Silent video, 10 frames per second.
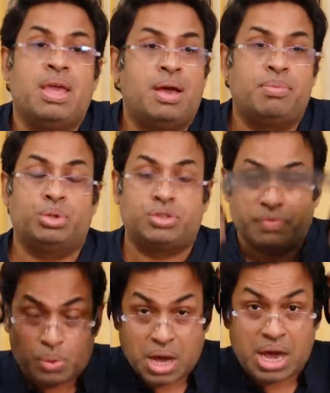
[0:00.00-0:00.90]
most
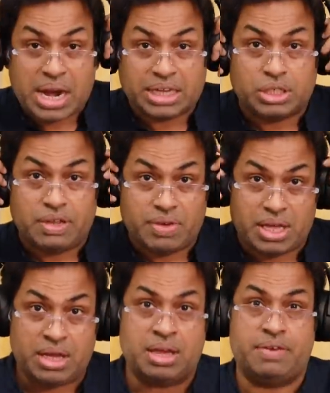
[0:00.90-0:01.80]
of you are actually
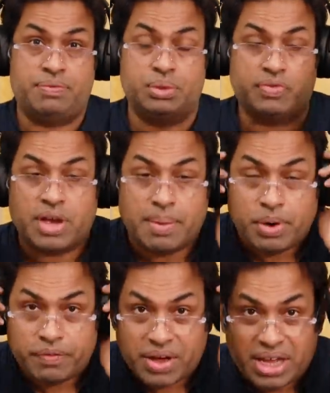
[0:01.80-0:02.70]
wearing headphones for a
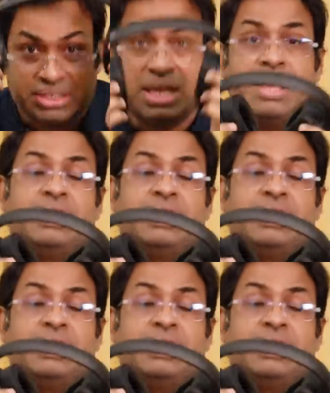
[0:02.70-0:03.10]
couple of hours.